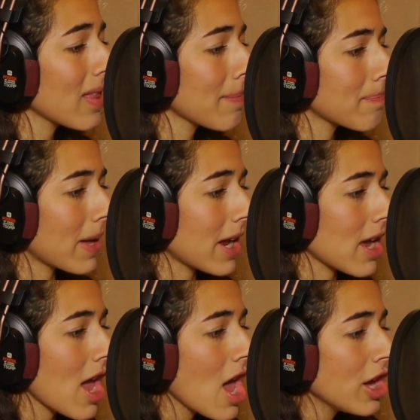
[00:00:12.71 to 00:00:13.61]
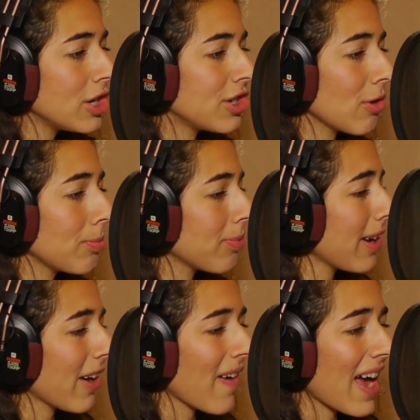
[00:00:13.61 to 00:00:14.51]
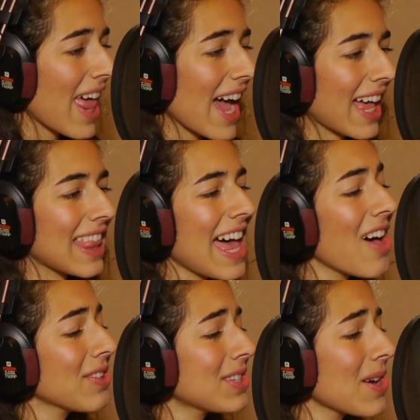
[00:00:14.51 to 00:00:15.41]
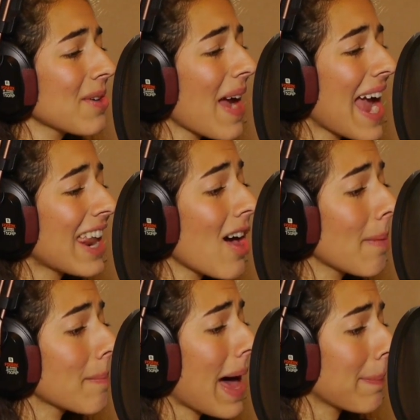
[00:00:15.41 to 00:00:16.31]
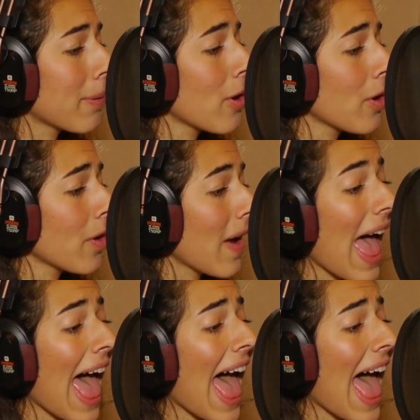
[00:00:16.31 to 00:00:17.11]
Malibu. Don't bring around a cloud to rain on my parade.